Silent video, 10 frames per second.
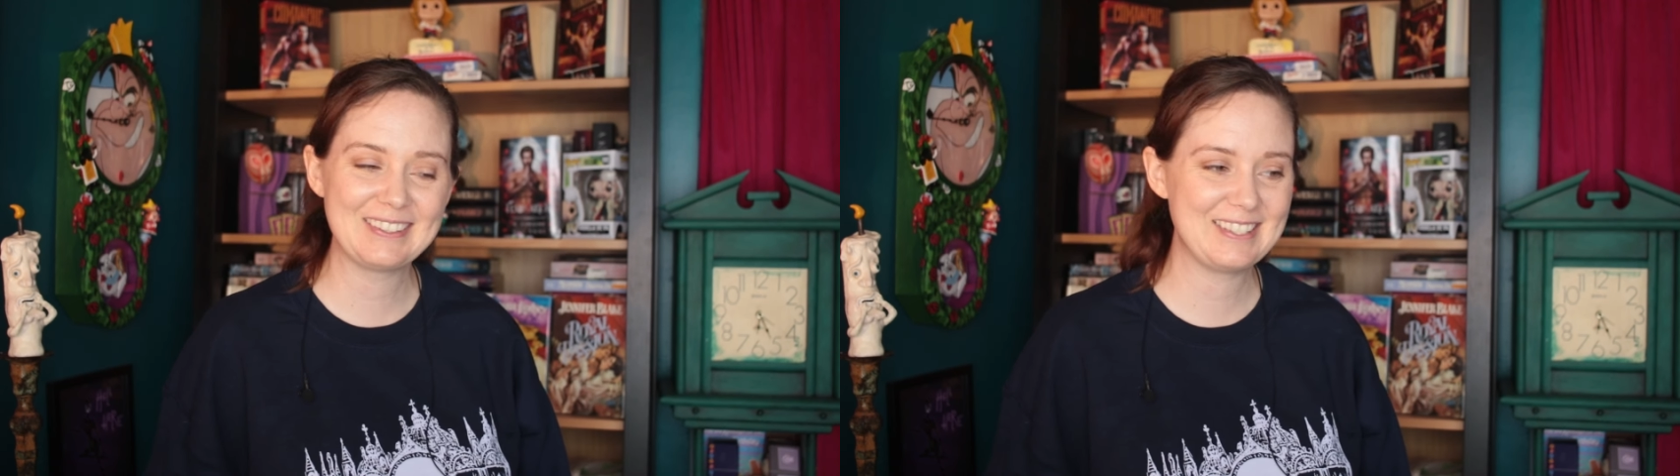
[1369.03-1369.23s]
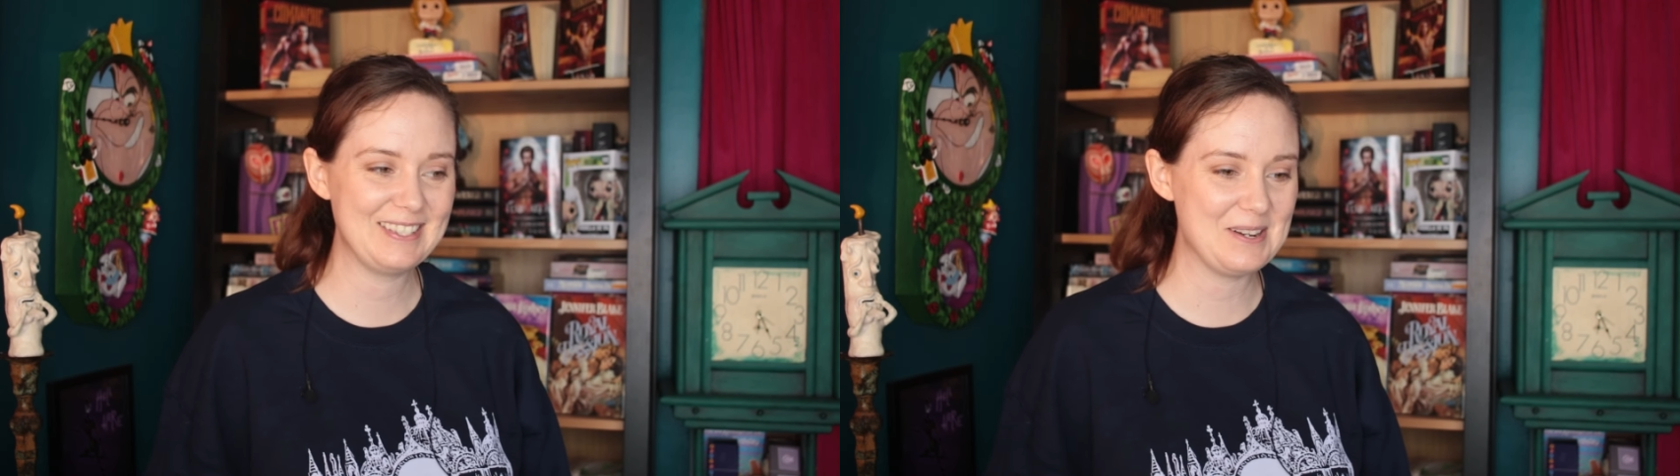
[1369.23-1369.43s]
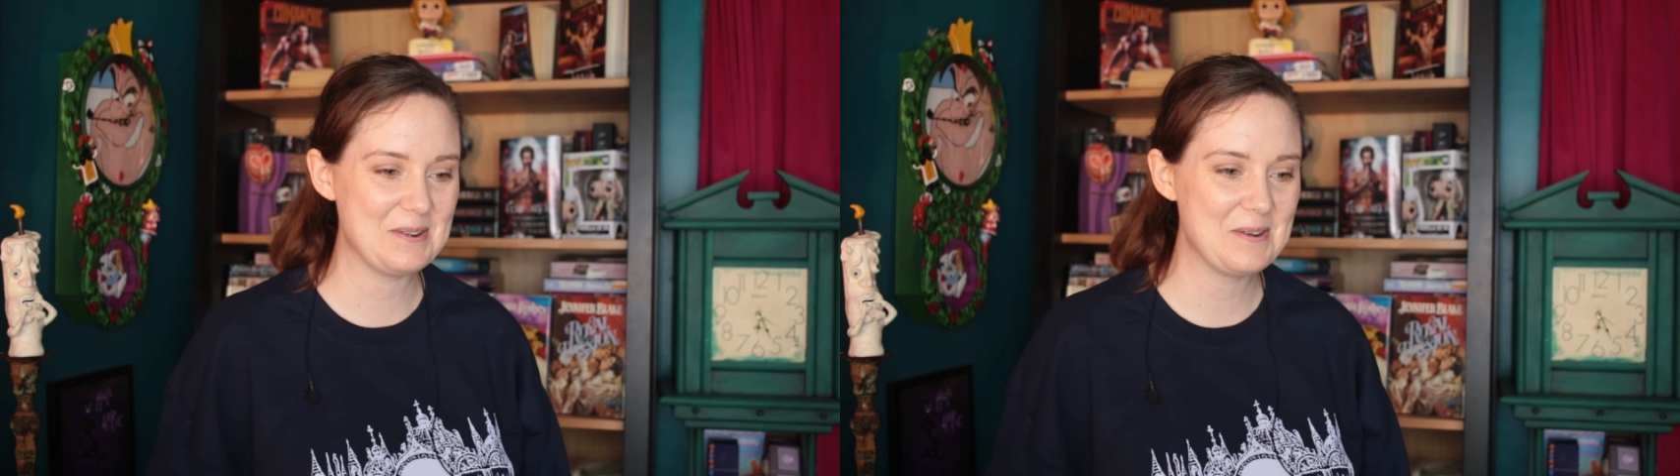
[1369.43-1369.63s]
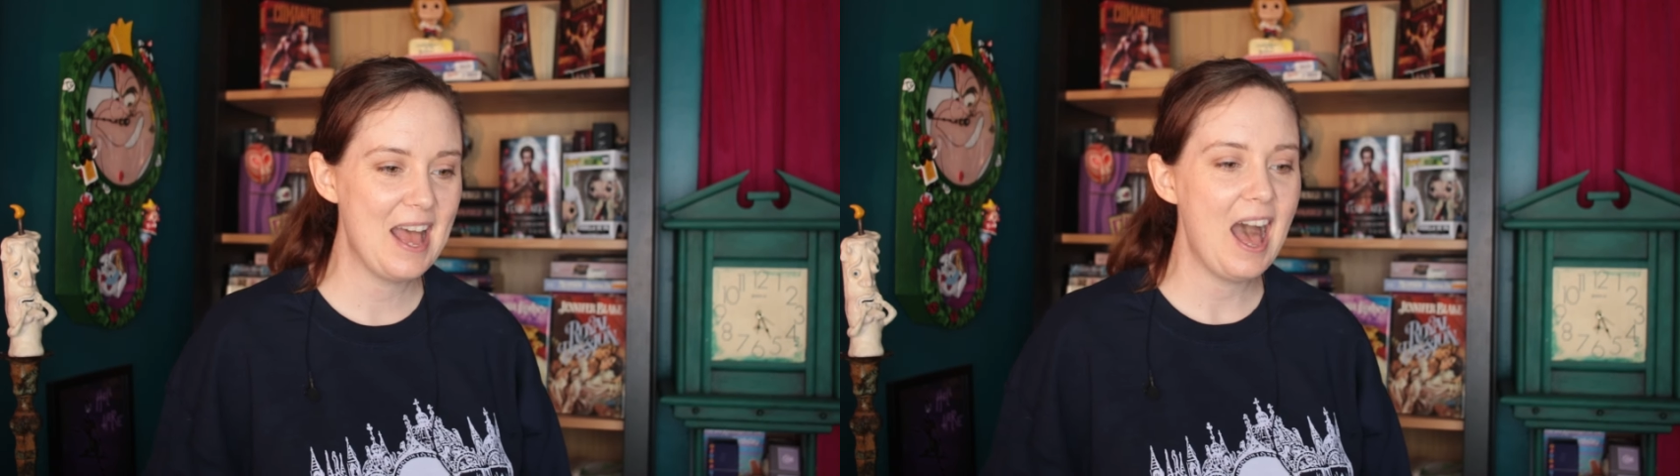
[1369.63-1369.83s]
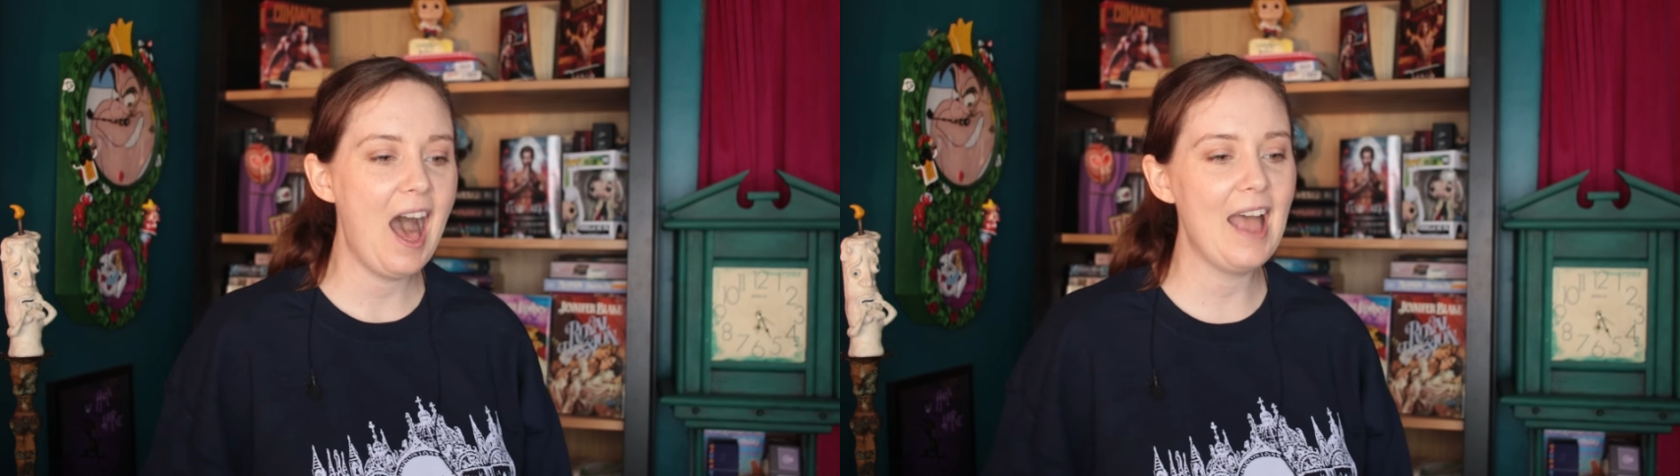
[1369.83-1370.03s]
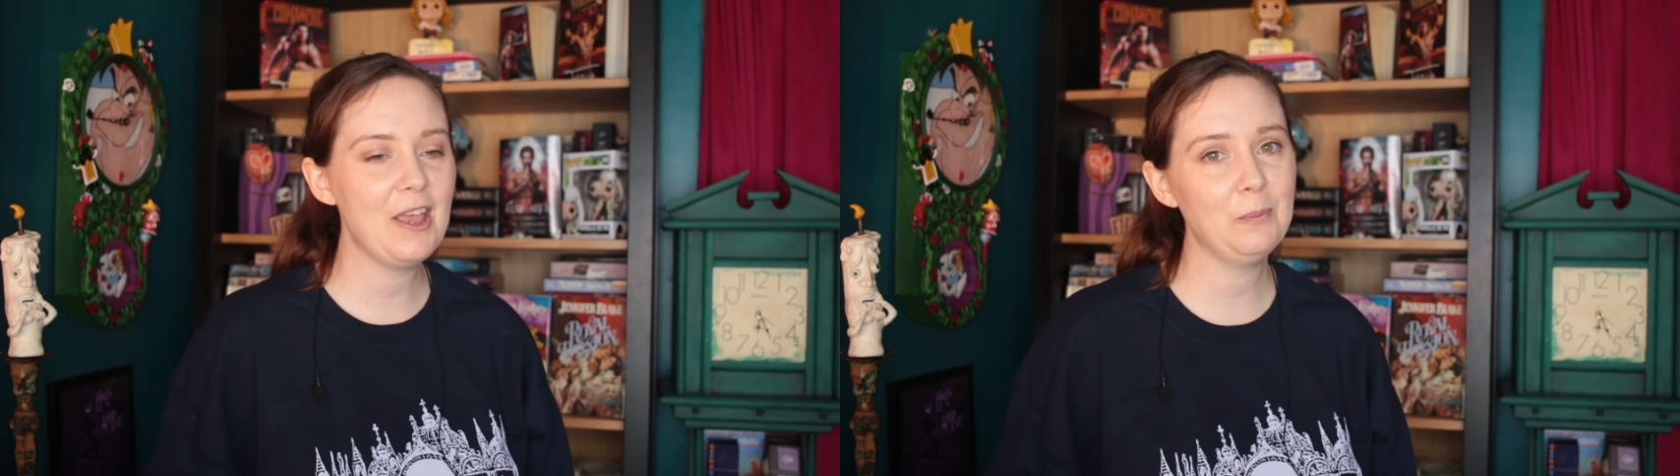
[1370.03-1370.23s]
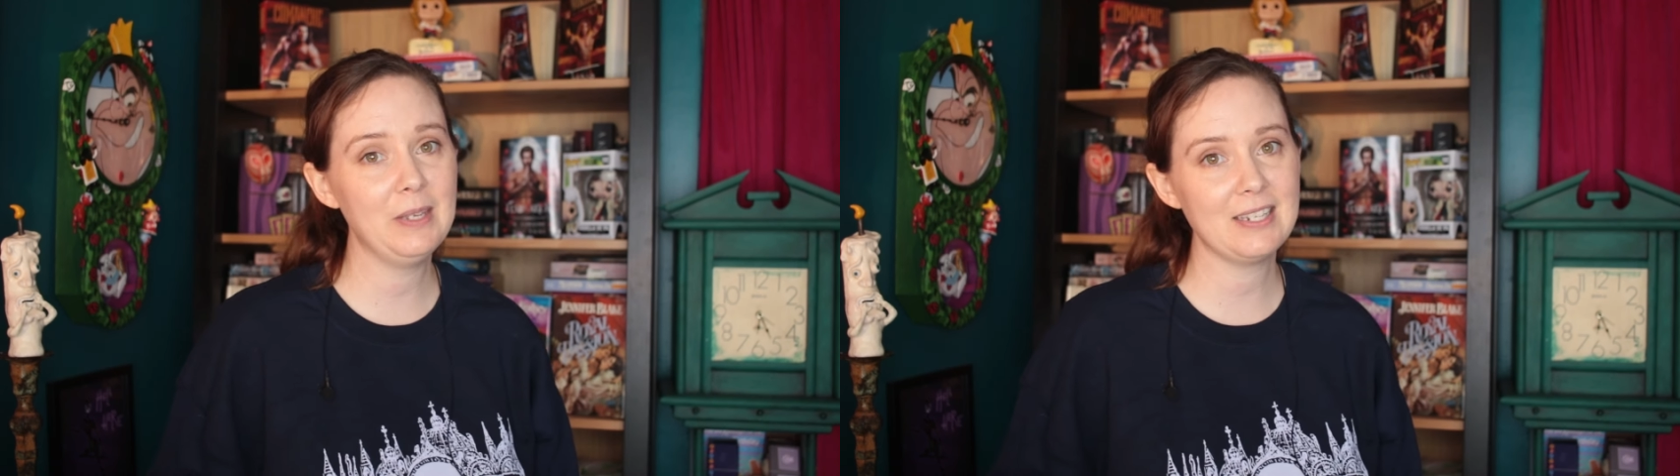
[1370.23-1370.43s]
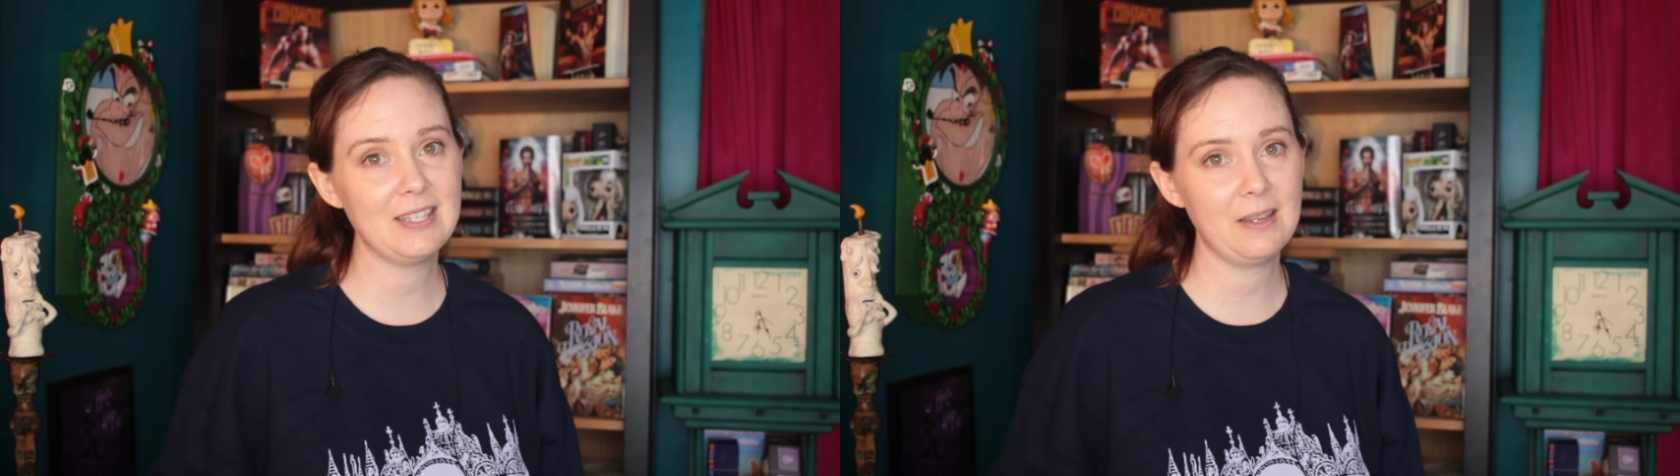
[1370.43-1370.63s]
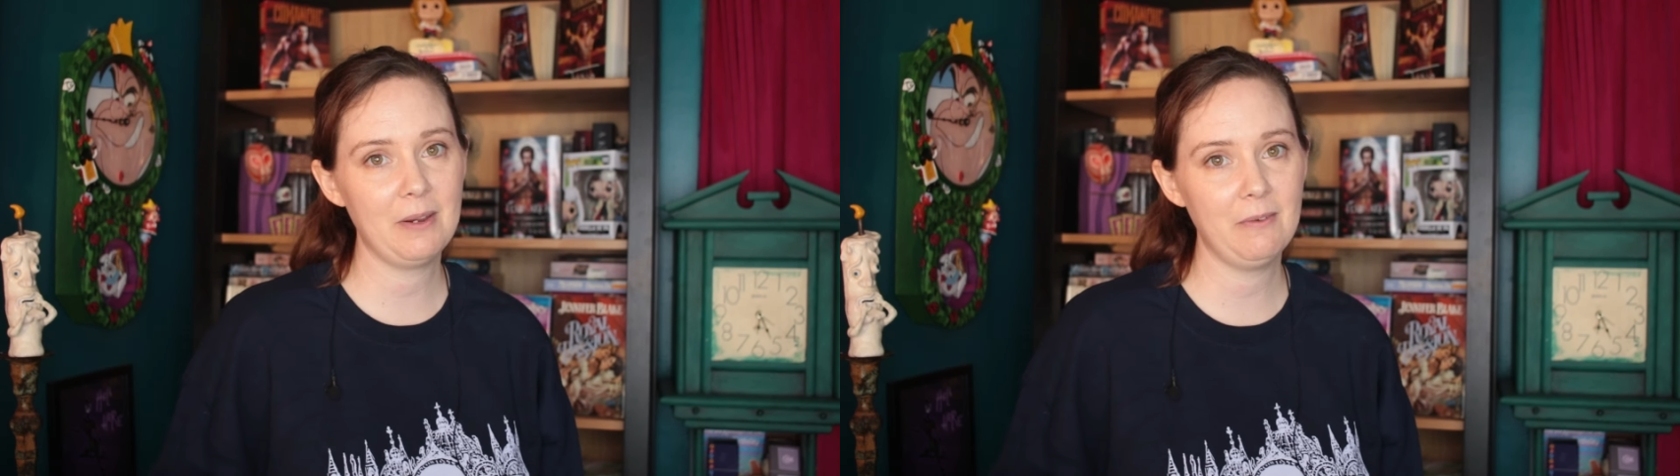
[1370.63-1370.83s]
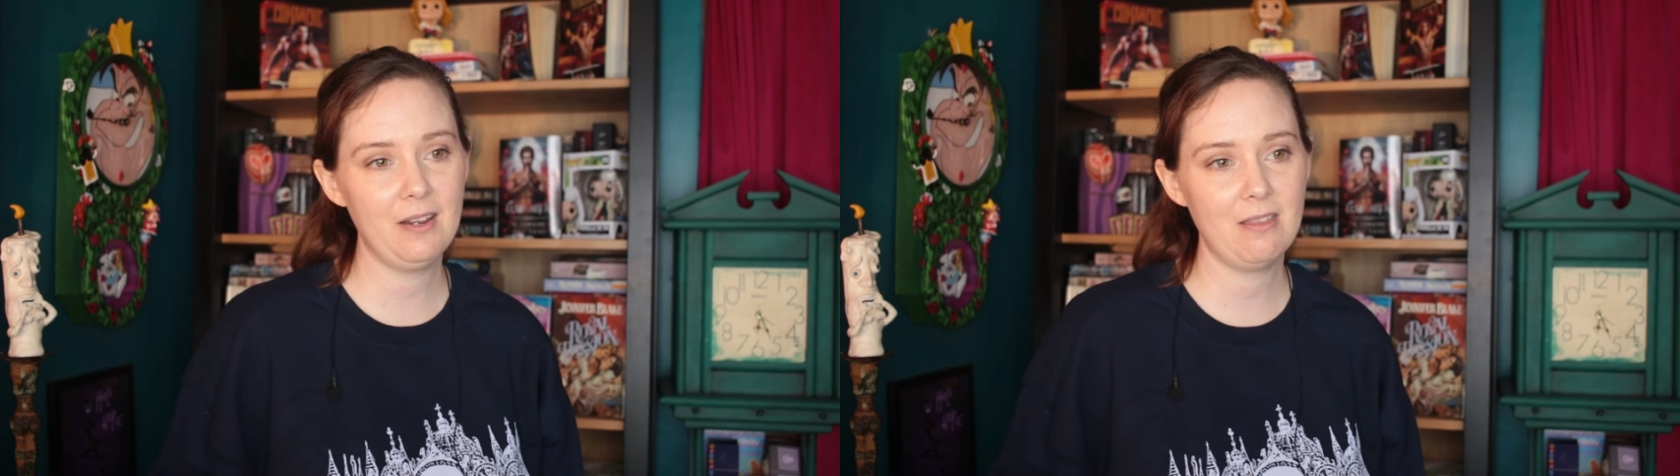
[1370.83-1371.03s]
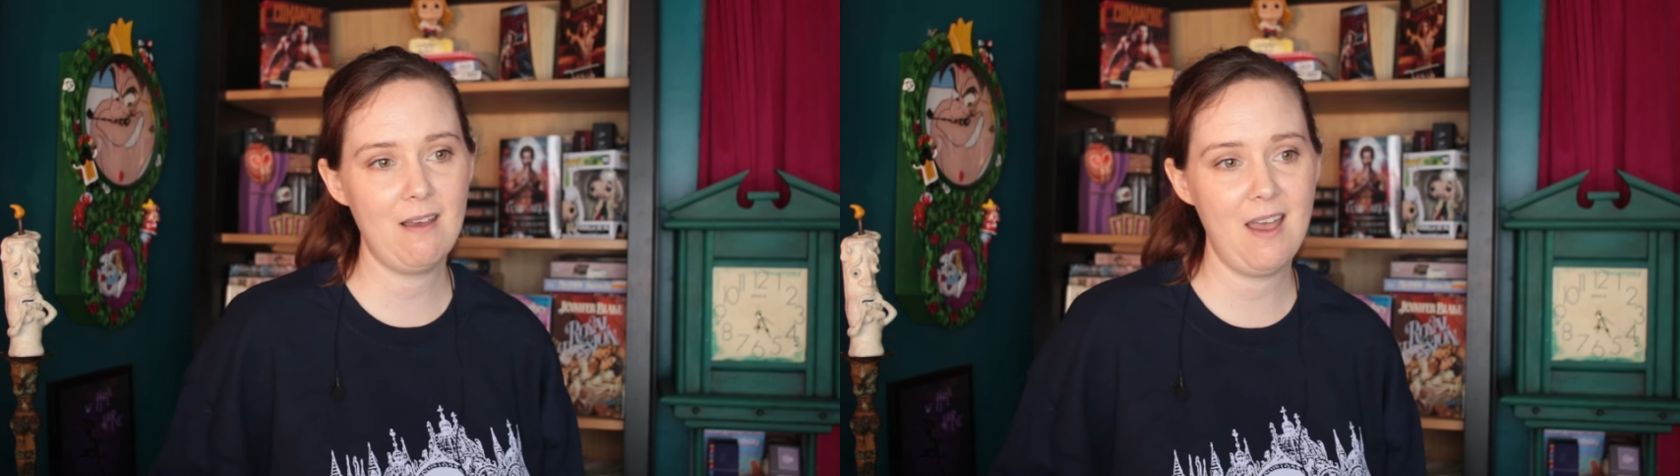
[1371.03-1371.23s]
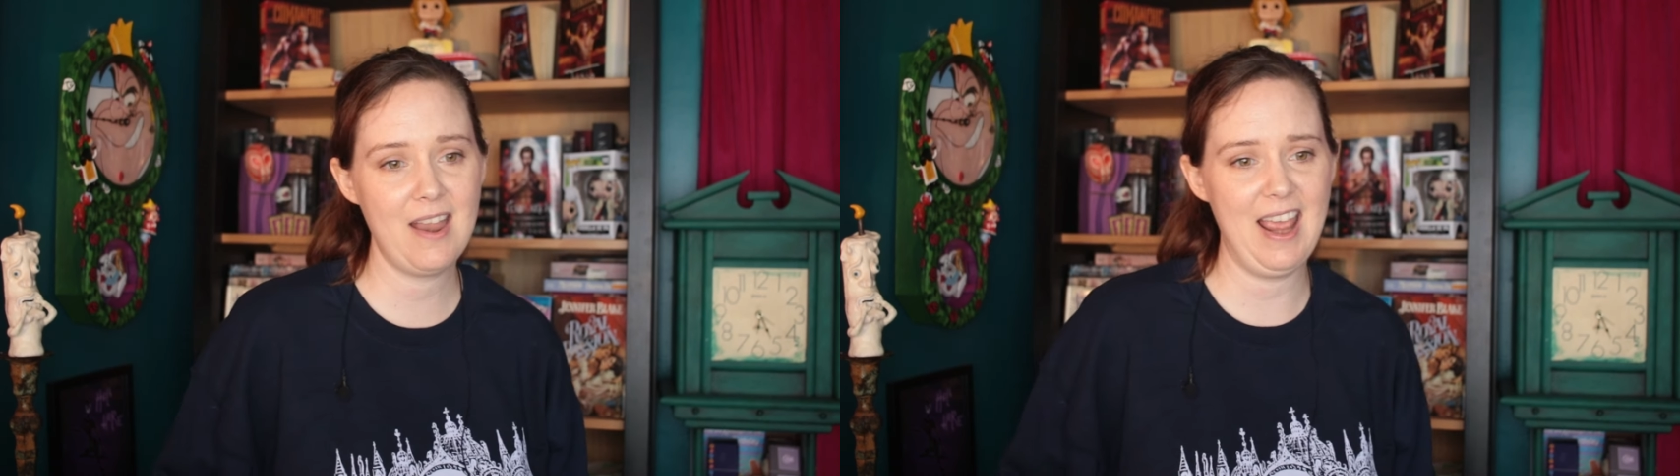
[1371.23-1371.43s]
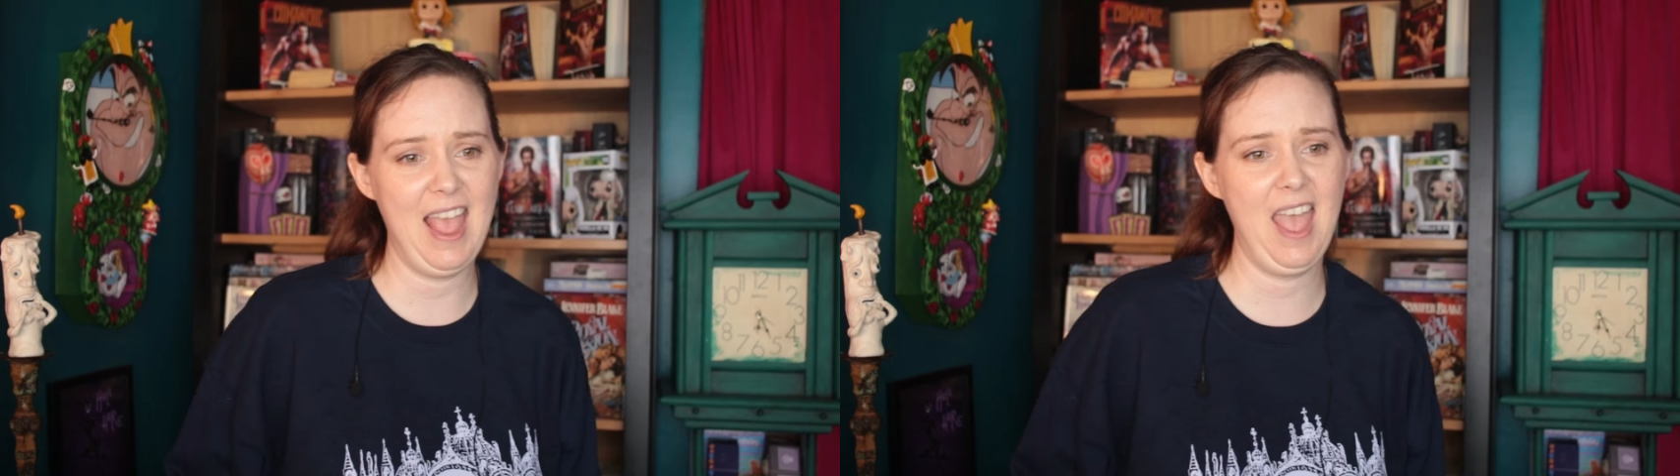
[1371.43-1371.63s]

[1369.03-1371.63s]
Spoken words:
So I hope you guys like my readathon,